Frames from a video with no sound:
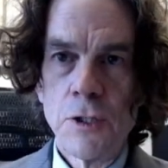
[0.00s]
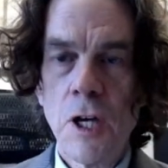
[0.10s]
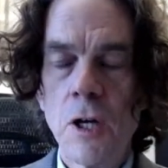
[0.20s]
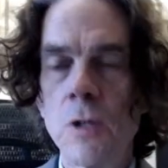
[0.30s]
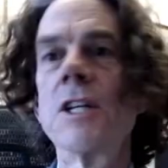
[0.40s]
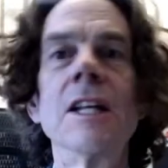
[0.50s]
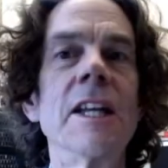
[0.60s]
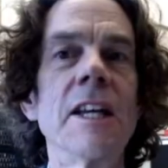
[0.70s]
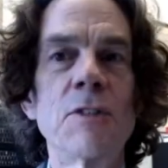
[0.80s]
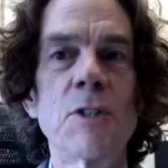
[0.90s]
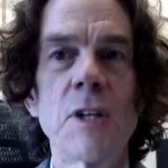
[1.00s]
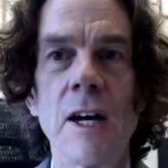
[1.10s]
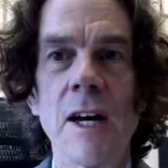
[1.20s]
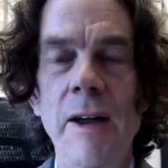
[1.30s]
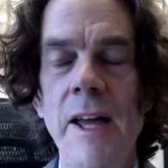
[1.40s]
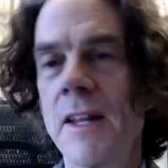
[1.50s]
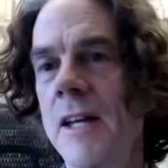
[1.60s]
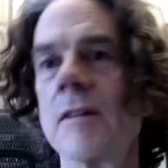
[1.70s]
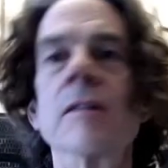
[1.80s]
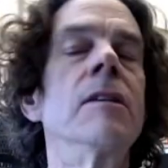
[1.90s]
So she leaves,
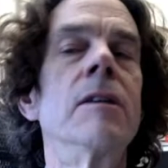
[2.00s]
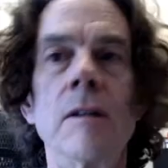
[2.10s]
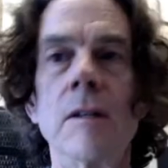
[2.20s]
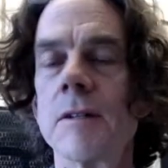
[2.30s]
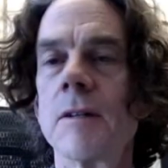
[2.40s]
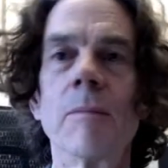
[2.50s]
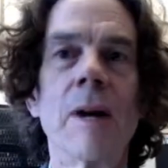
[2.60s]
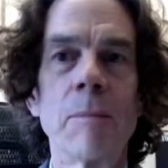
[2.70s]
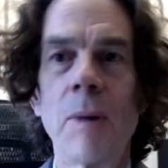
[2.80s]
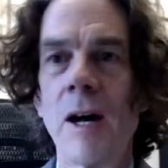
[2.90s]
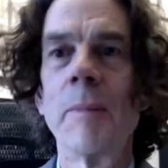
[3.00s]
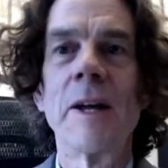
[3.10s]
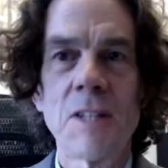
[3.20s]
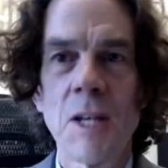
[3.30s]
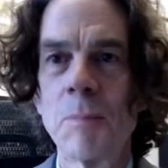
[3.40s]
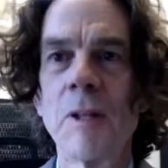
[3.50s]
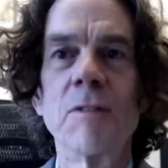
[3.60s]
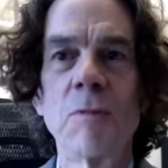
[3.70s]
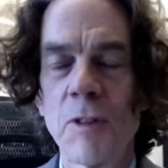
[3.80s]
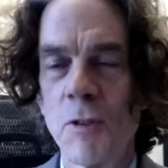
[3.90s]
and then my mom ends up
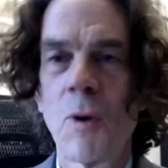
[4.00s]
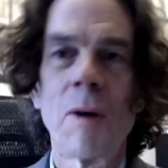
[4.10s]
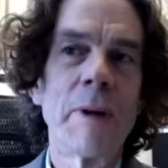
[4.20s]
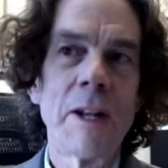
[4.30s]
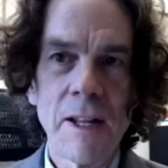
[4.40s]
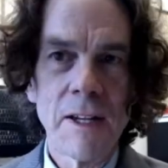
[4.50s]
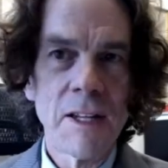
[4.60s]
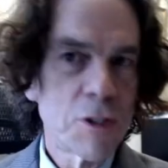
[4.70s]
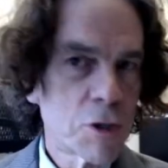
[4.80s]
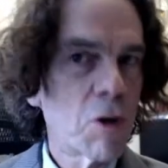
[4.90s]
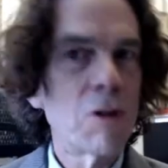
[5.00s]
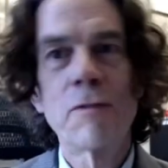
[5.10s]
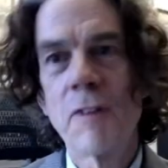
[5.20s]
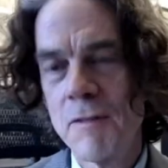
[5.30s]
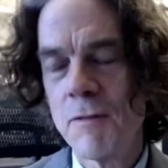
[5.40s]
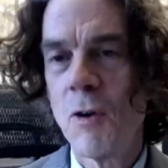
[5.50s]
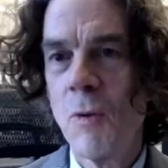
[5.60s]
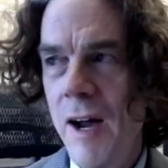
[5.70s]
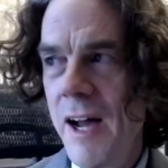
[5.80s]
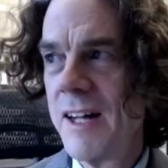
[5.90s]
living with Norman and his girlfriend
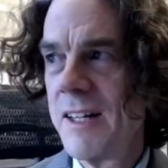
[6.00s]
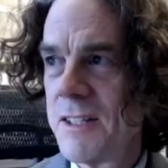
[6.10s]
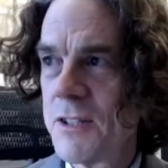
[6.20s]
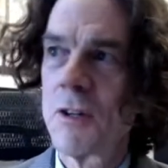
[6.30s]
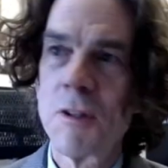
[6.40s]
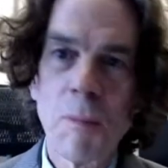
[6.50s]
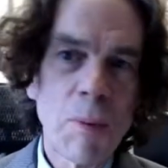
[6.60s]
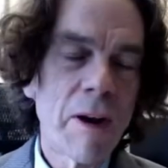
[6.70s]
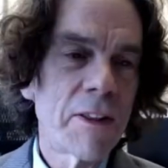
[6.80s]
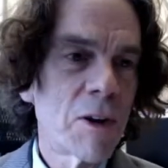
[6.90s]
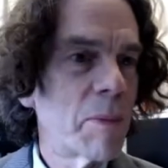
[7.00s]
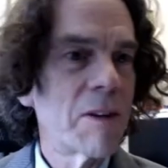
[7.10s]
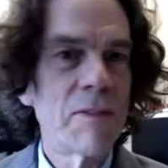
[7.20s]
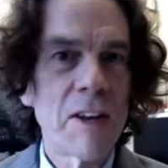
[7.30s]
for a while, and so did the brother,